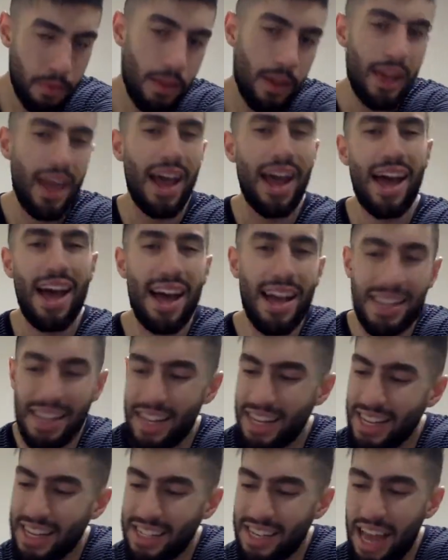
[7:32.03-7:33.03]
Yeah, and
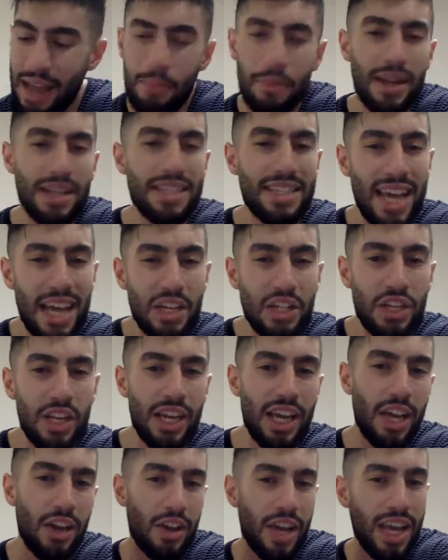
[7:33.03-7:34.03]
then there's like, but
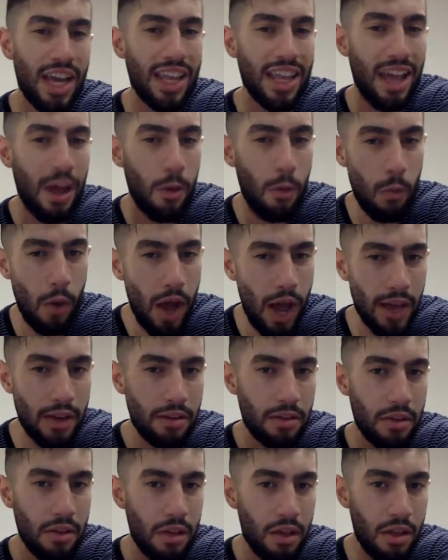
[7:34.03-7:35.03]
essentially you hear that 1,
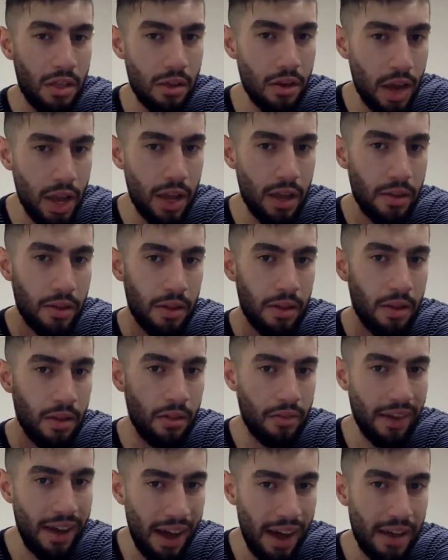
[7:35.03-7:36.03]
3,
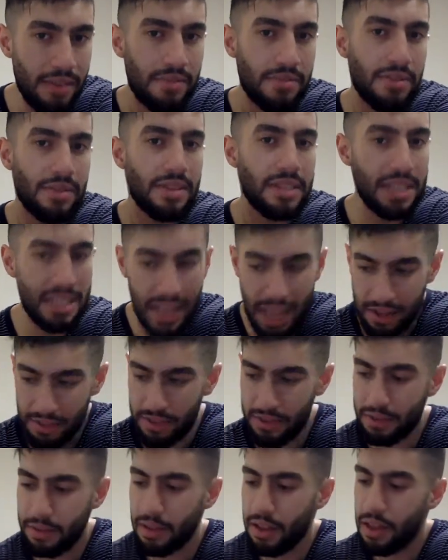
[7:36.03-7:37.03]
5,
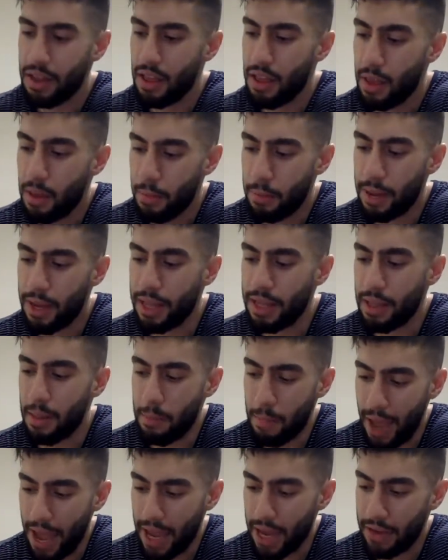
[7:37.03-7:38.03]
7 being the
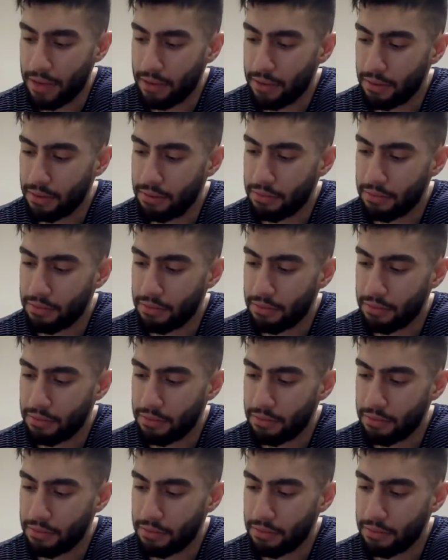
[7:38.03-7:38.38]
main